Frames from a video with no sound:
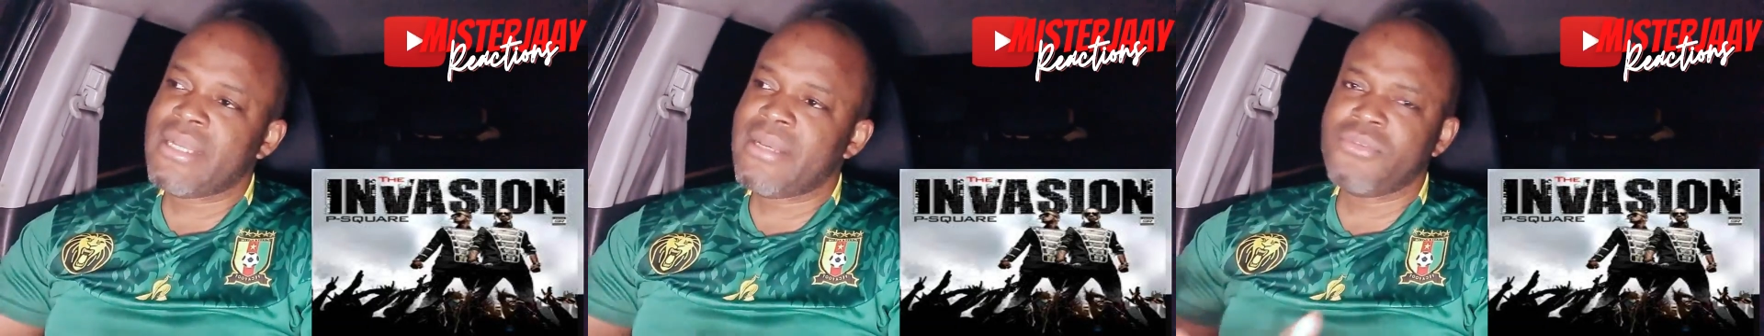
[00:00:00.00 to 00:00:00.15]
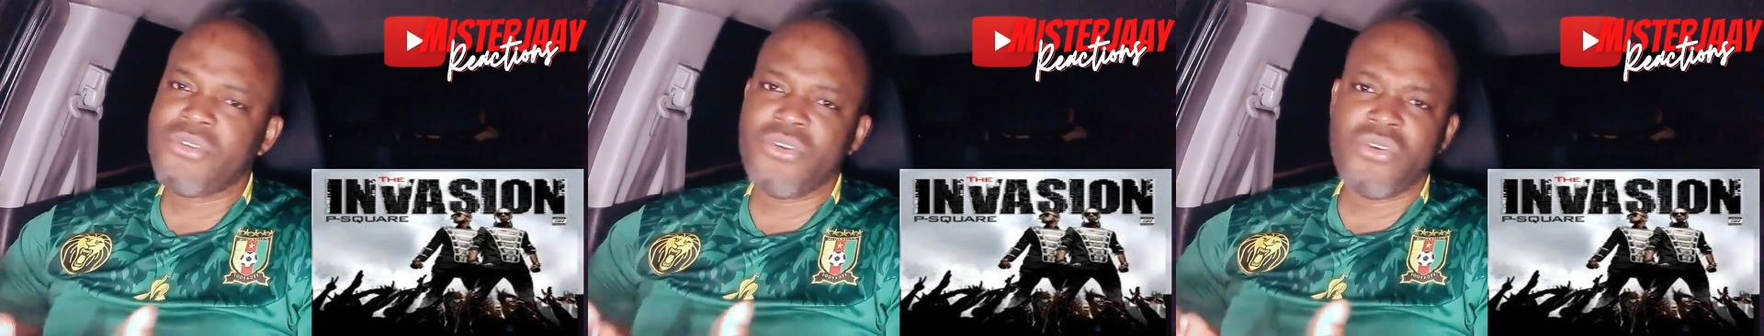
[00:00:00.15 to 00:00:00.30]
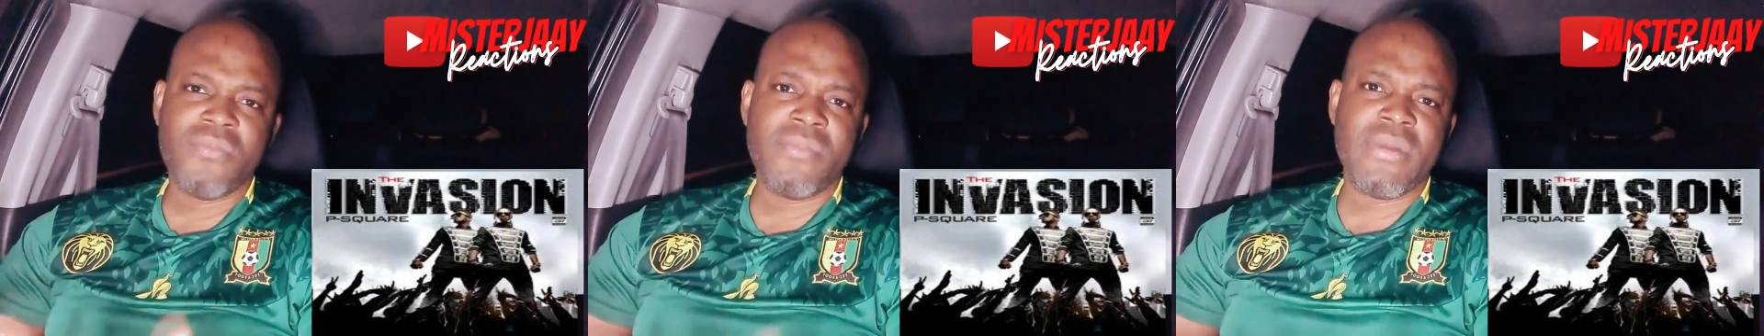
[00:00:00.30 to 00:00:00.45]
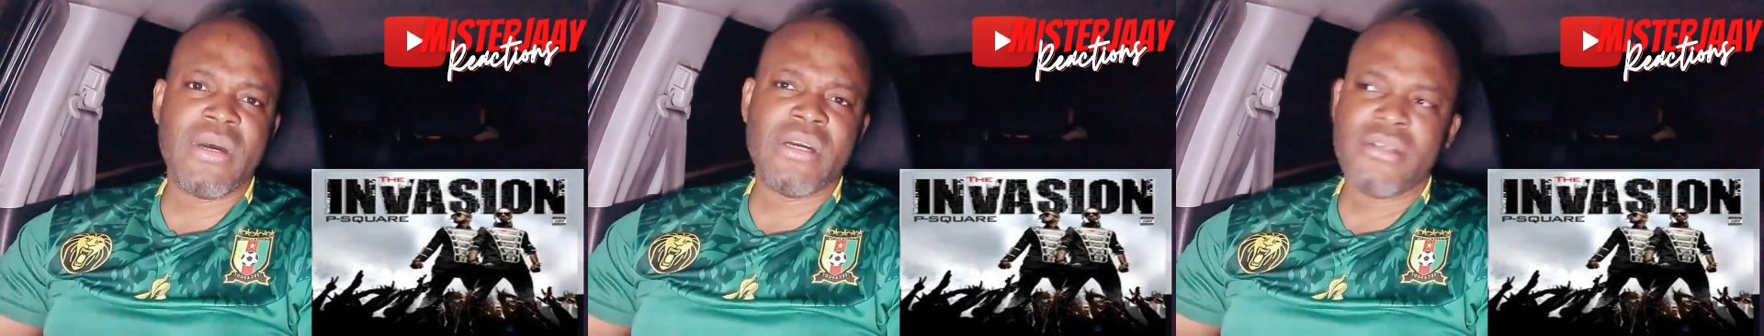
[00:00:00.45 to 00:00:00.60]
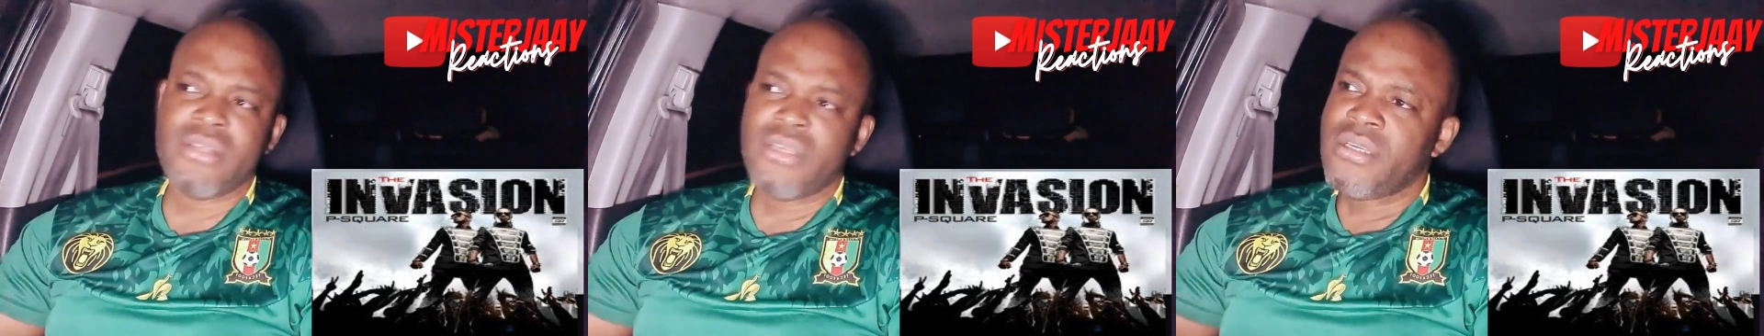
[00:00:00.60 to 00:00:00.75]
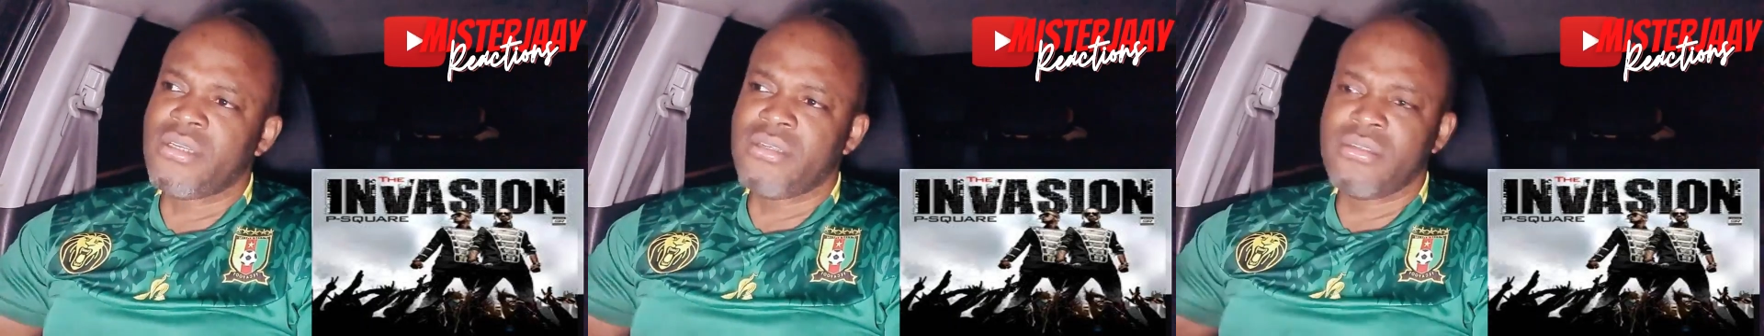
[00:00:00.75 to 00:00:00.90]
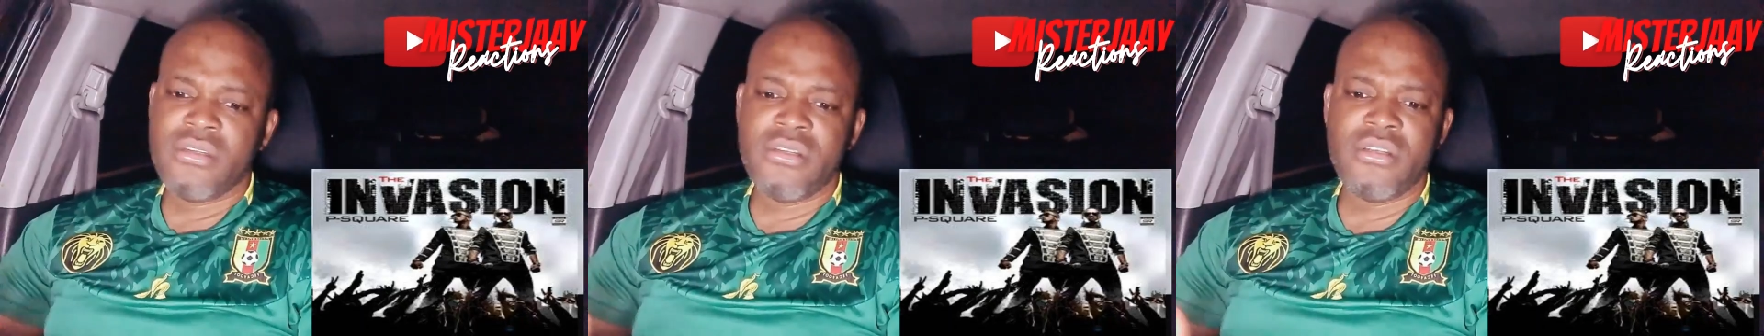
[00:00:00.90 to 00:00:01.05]
I'm talking about
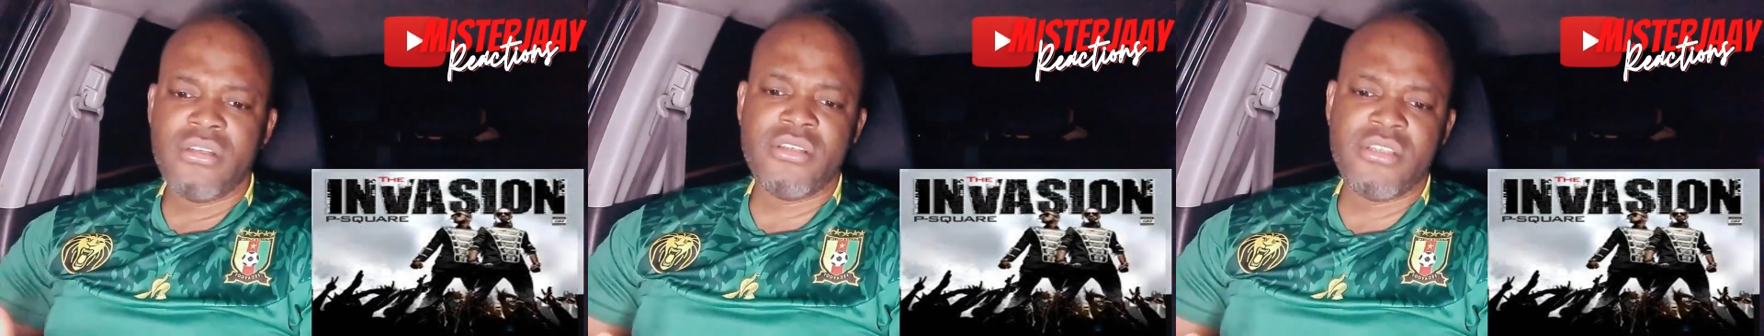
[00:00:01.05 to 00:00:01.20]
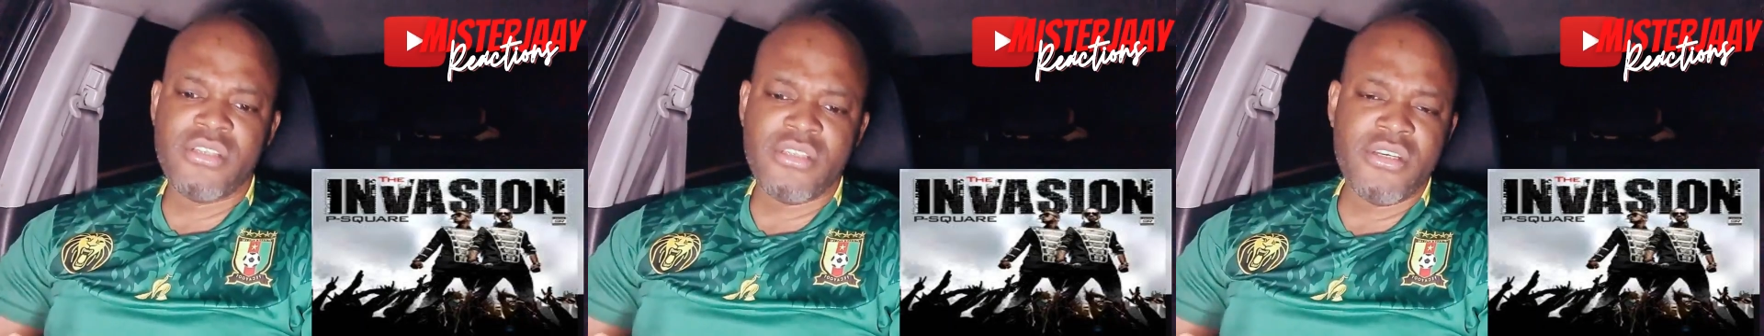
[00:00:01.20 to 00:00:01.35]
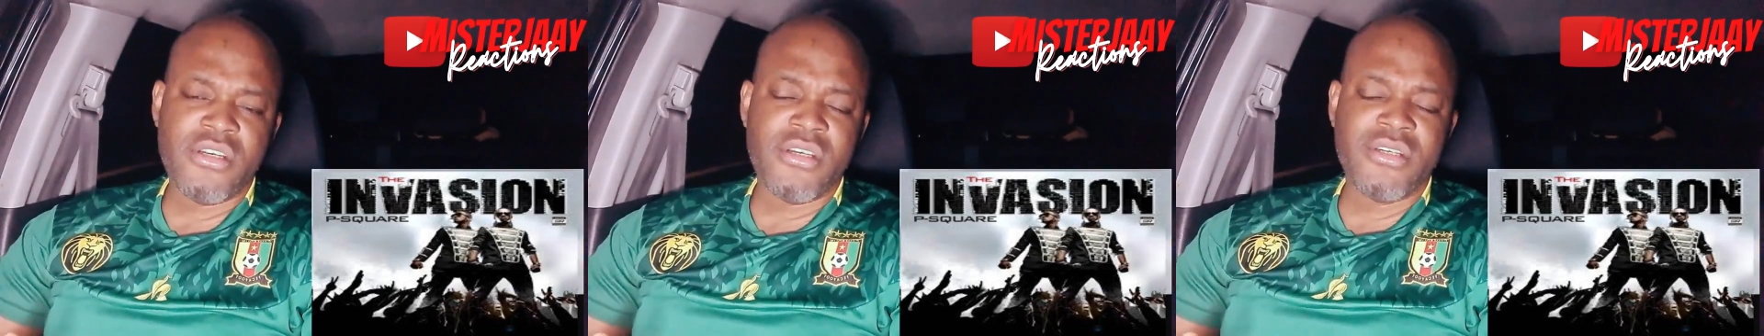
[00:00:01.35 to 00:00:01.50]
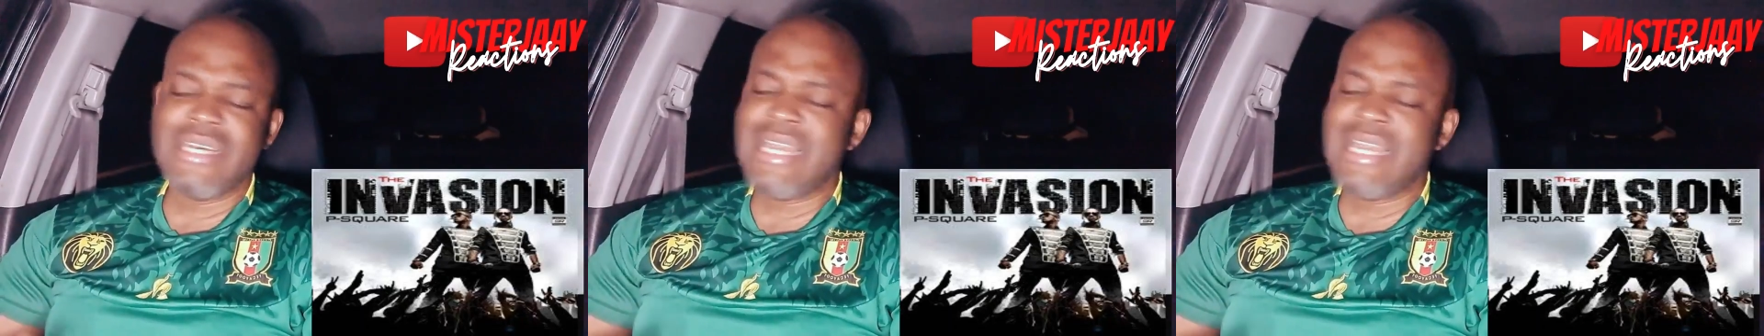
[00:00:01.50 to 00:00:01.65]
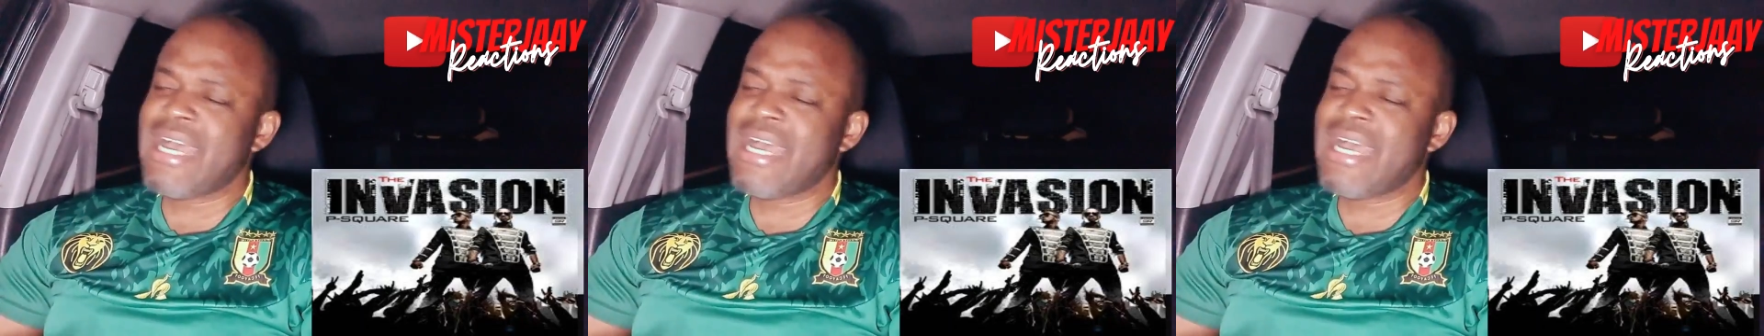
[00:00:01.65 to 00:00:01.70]
the young.